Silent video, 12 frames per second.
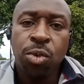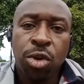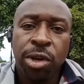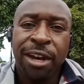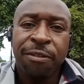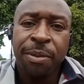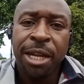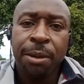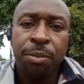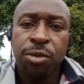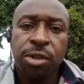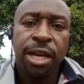wouldn't have been
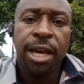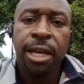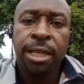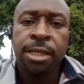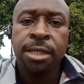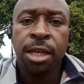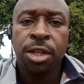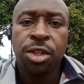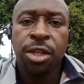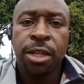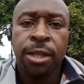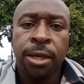able to get in
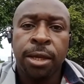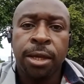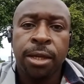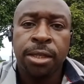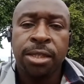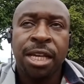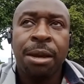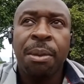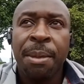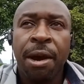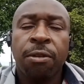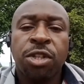the same
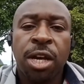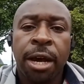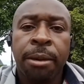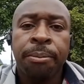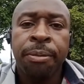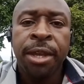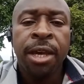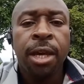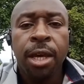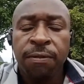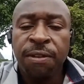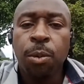amount of time
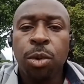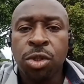if I was